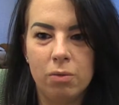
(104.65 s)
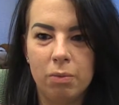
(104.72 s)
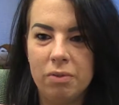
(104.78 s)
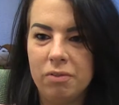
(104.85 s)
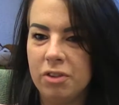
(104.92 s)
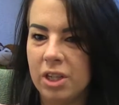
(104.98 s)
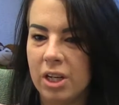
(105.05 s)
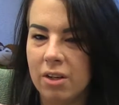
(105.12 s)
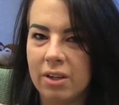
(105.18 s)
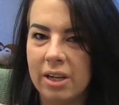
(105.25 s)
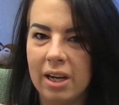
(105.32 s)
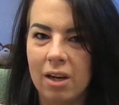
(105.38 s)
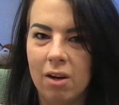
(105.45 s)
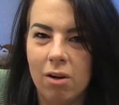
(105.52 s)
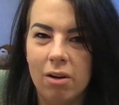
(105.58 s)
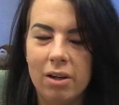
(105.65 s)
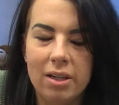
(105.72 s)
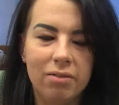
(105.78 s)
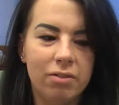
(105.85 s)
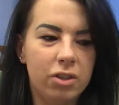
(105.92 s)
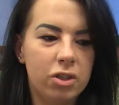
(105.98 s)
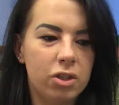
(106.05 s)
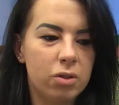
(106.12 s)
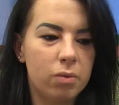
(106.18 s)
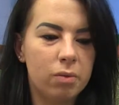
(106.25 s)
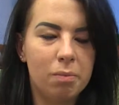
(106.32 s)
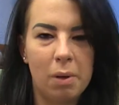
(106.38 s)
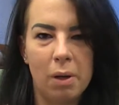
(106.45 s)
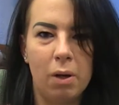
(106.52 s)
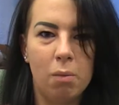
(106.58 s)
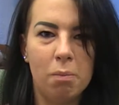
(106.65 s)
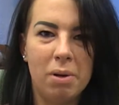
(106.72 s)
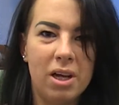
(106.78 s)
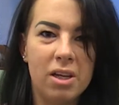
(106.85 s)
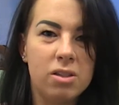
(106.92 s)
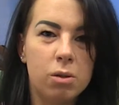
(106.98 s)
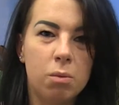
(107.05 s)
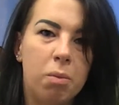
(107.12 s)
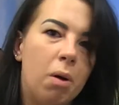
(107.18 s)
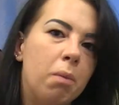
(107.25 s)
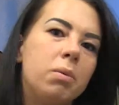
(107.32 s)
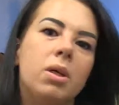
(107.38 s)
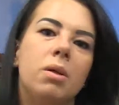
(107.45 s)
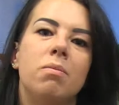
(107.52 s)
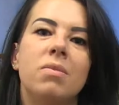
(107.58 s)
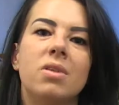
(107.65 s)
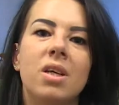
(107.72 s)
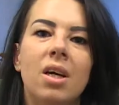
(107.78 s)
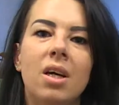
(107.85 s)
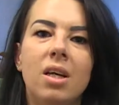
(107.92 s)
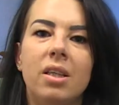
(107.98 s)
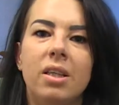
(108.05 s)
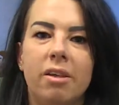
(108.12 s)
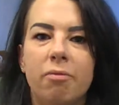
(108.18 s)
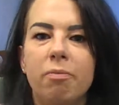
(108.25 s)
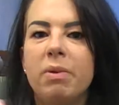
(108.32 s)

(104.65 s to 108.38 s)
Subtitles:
with childcare or even just with my own personal problems, they've